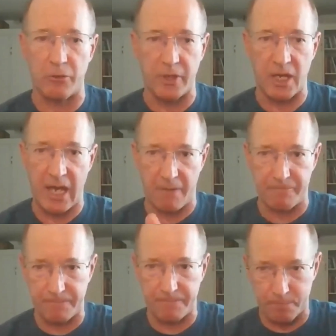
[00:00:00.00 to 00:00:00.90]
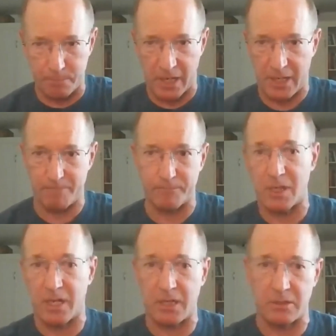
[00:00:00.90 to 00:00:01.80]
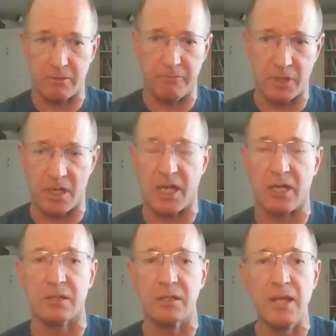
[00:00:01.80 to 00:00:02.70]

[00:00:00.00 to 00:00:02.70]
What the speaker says: the half pipe kind of tile.